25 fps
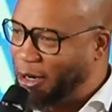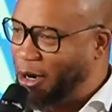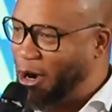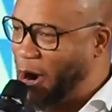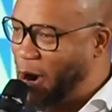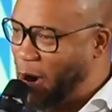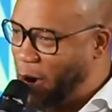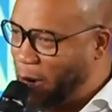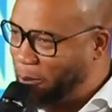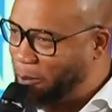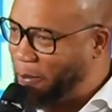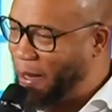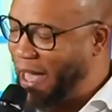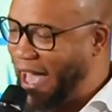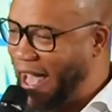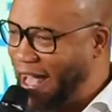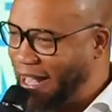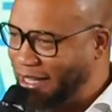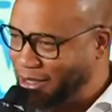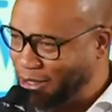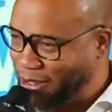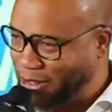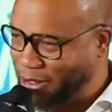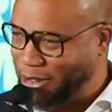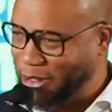our
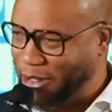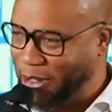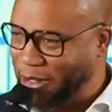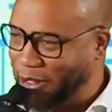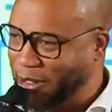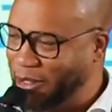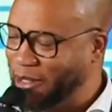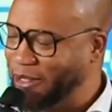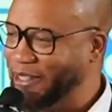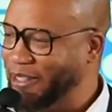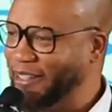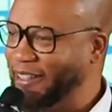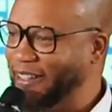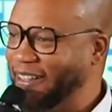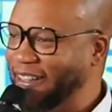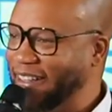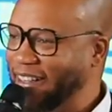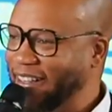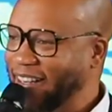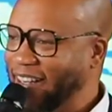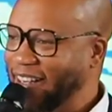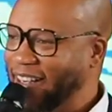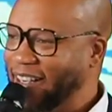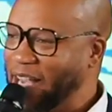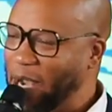pastor.
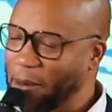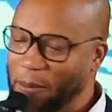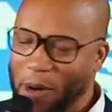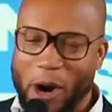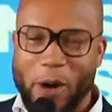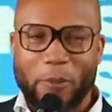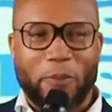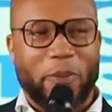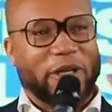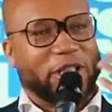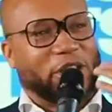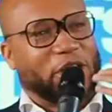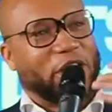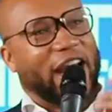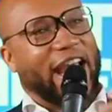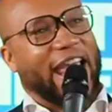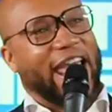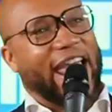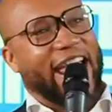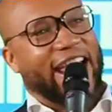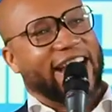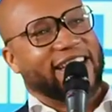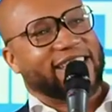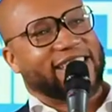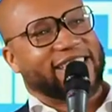Come on, put your
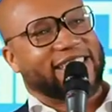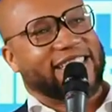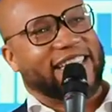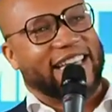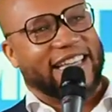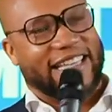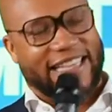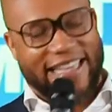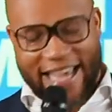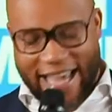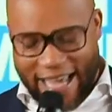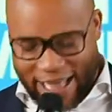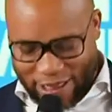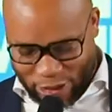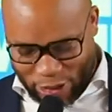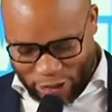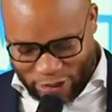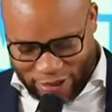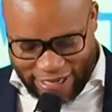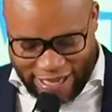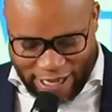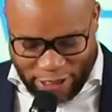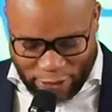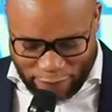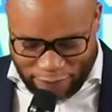hands together.
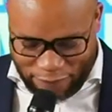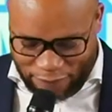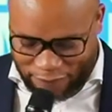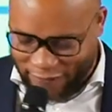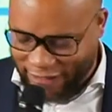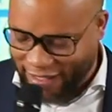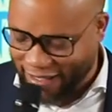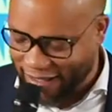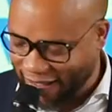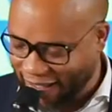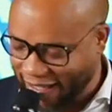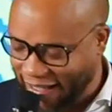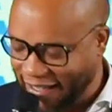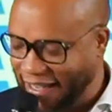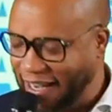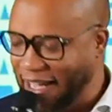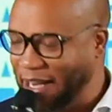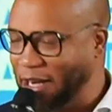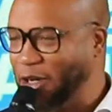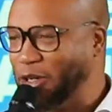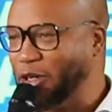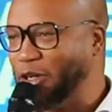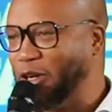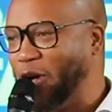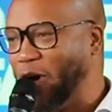Let her feel it.
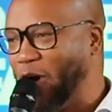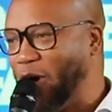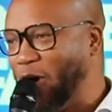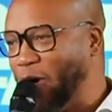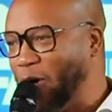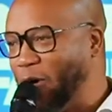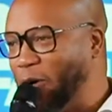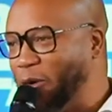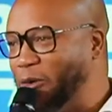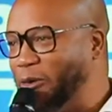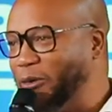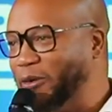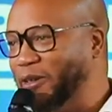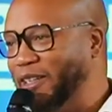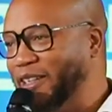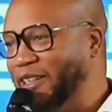Let her know